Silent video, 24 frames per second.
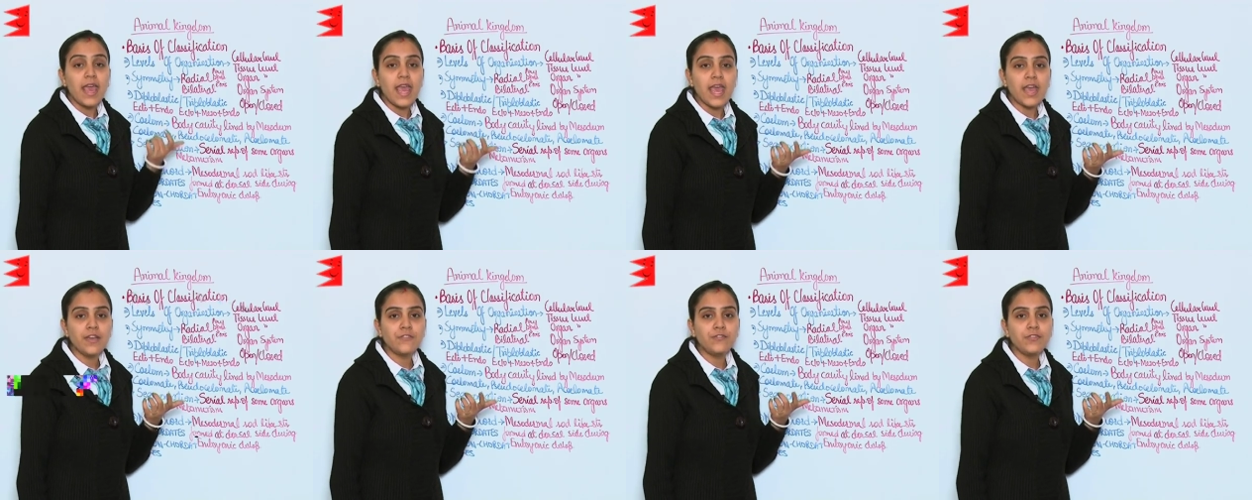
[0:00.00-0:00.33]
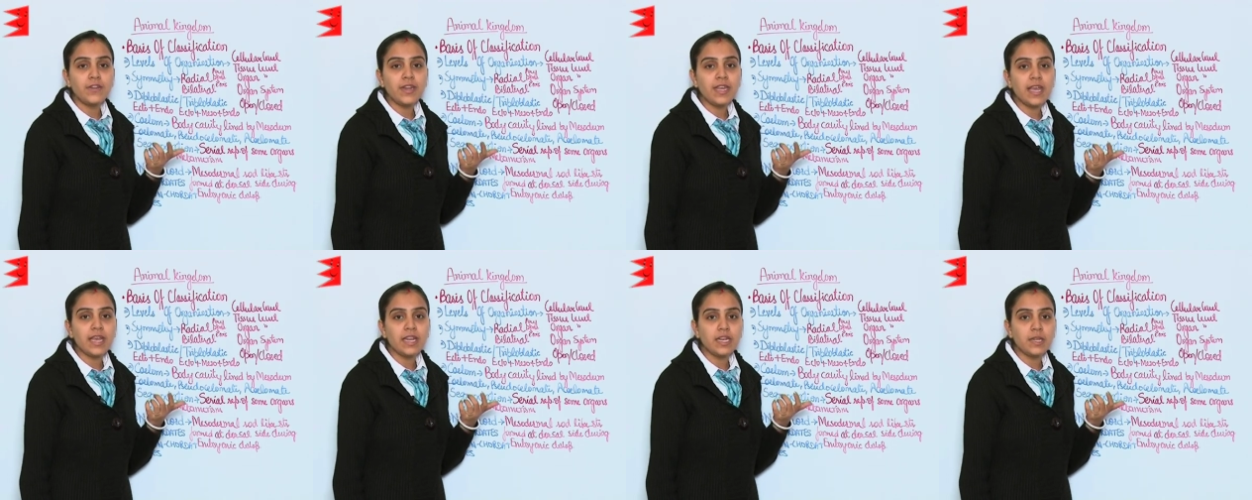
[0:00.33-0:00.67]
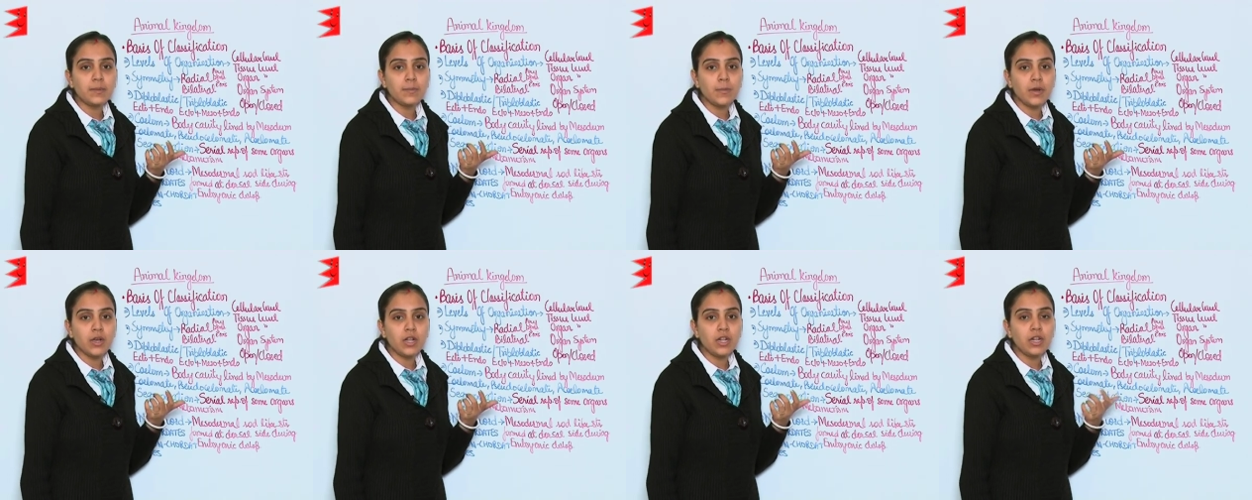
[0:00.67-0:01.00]
Every
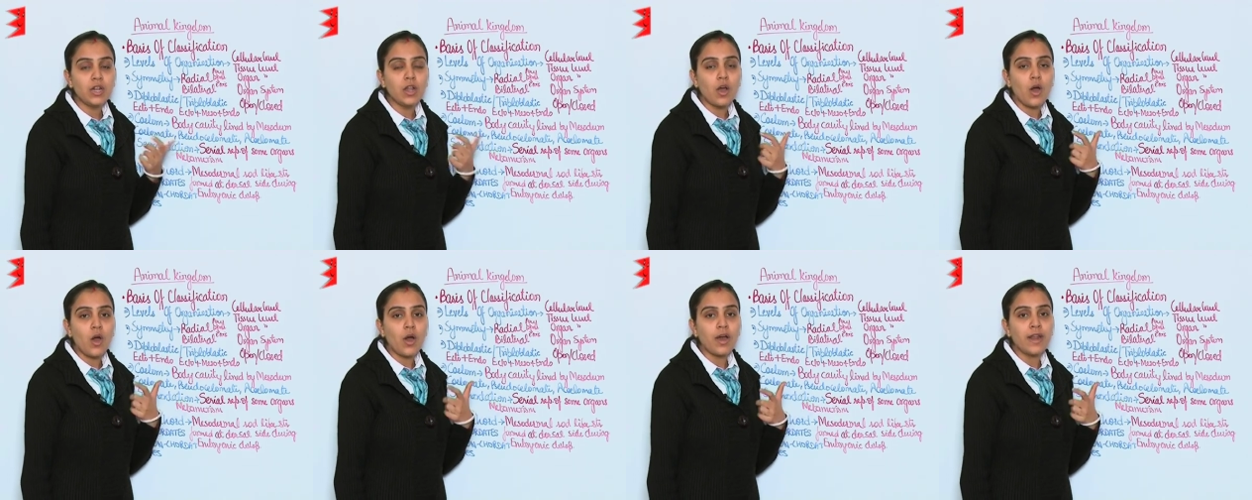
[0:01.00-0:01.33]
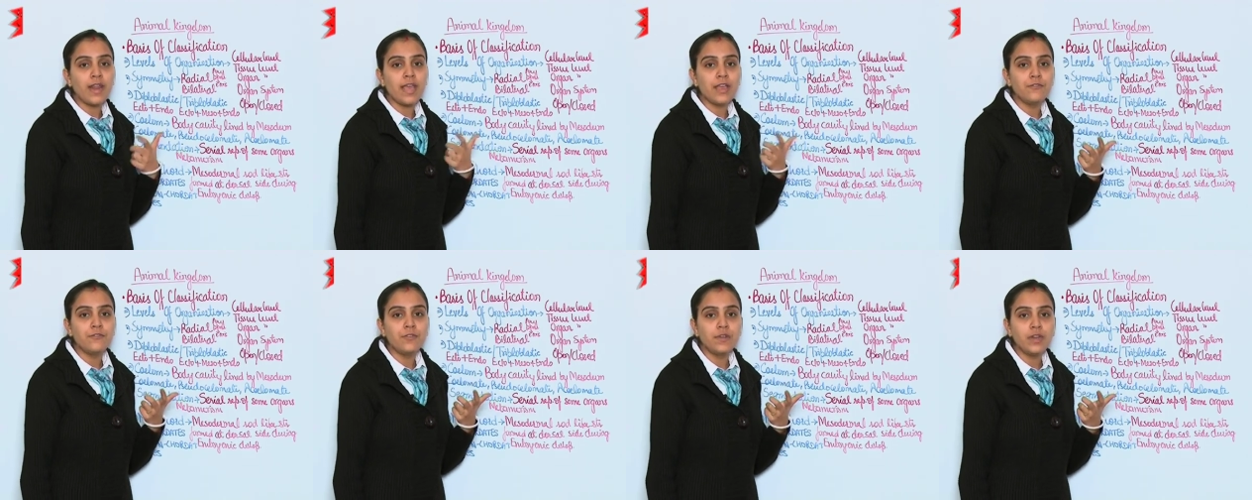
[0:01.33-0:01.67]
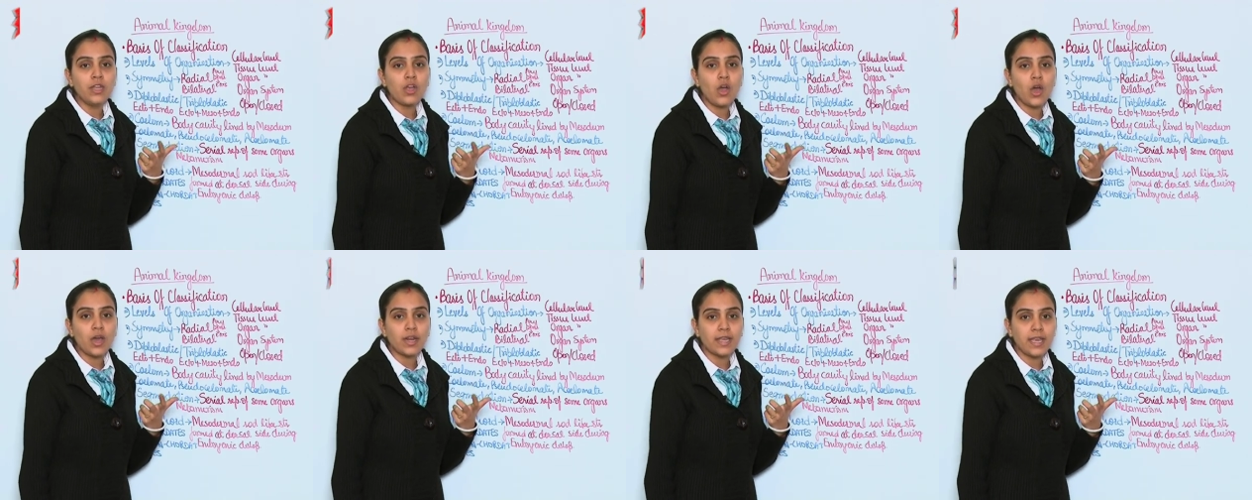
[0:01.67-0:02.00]
animal or
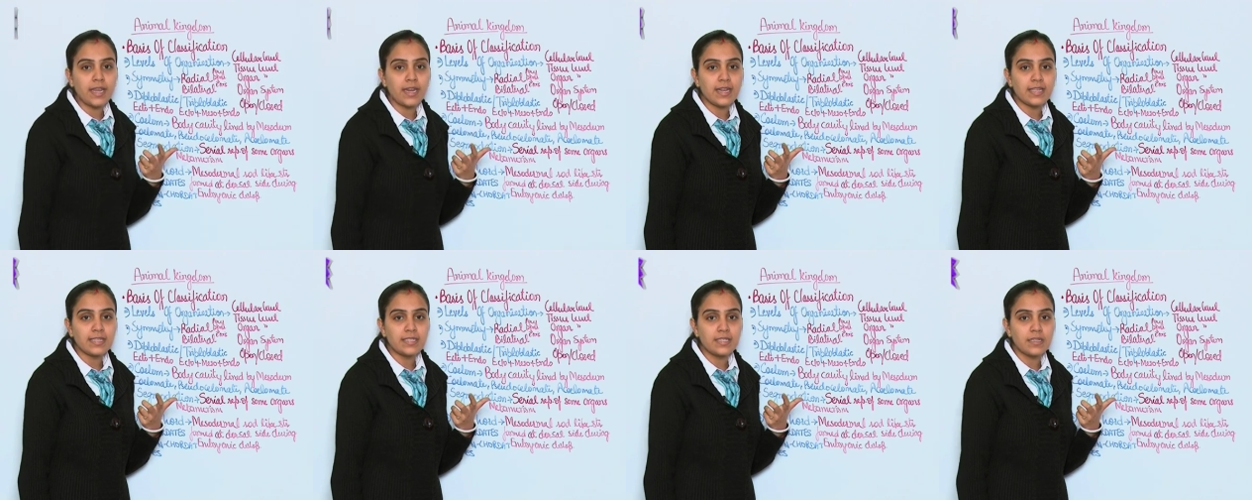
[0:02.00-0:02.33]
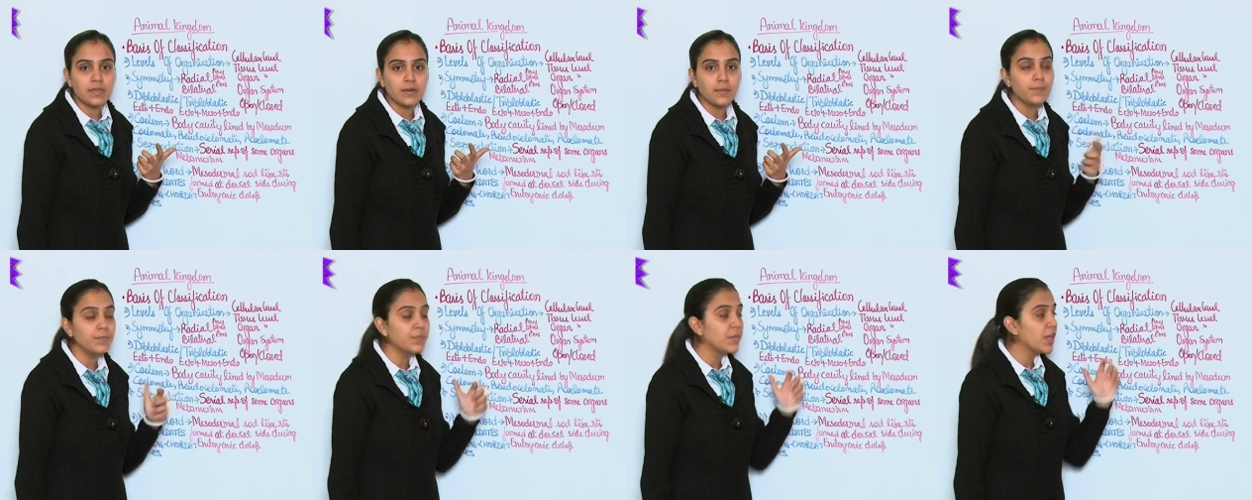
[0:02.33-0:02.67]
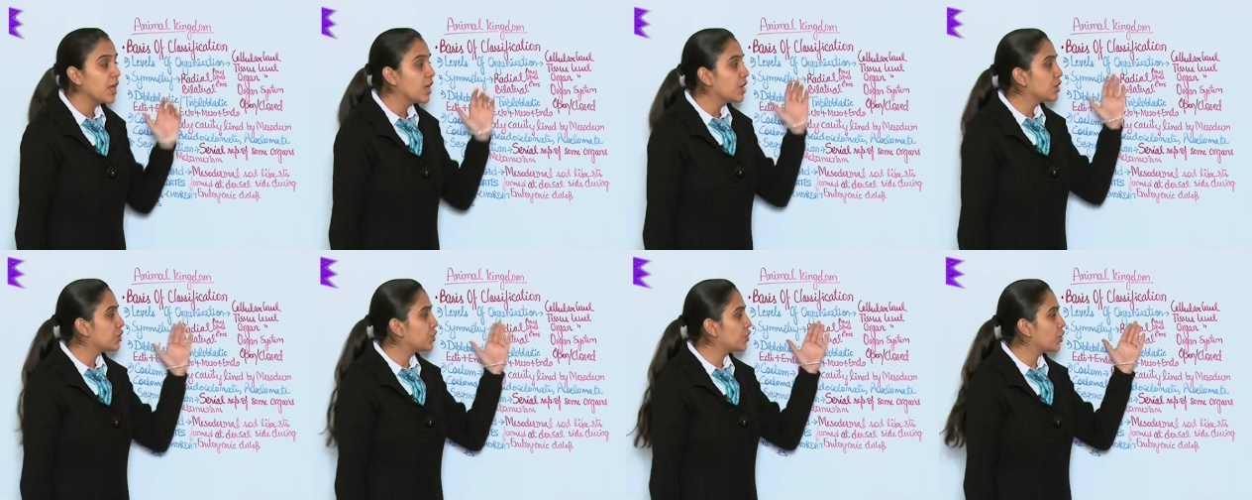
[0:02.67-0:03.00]
every organism
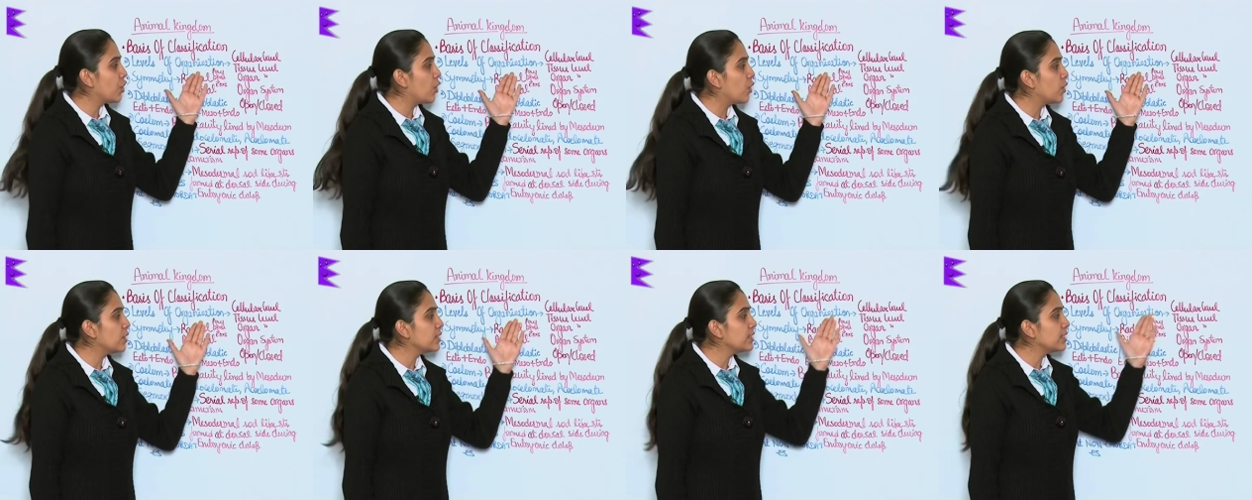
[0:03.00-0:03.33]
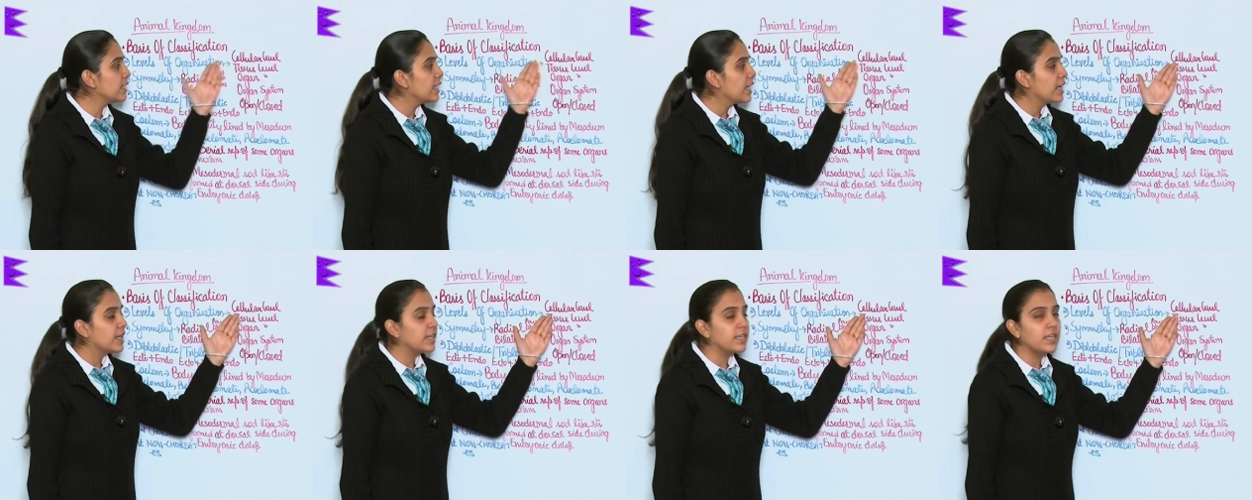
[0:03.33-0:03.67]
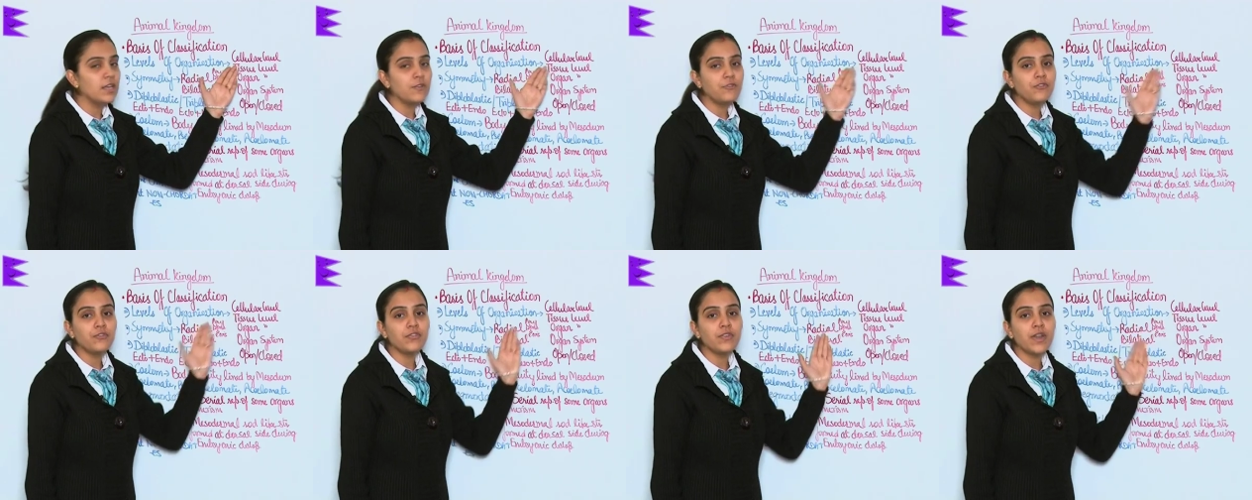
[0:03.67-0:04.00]
shows
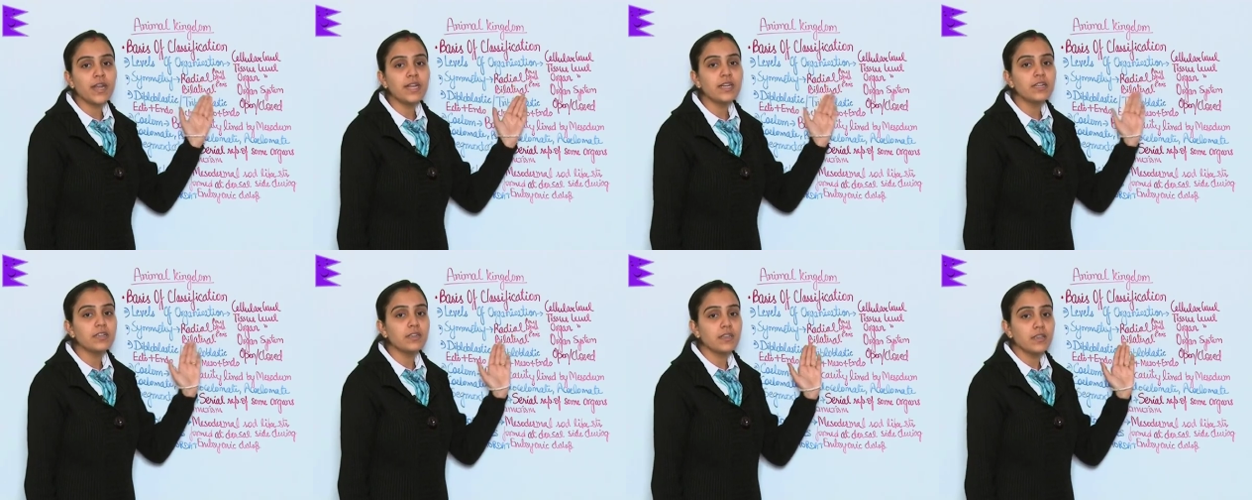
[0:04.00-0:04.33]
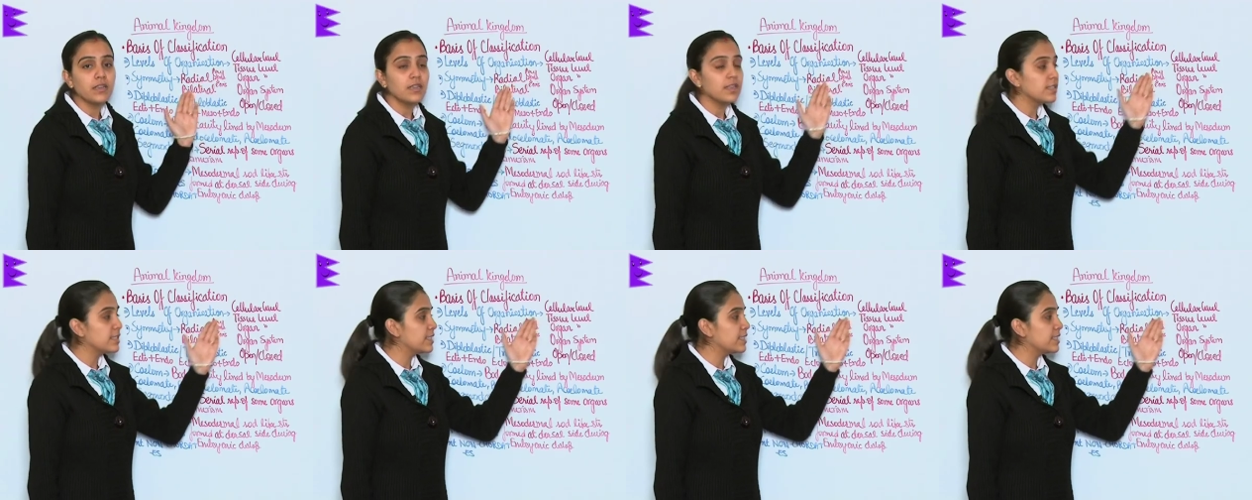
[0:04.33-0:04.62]
different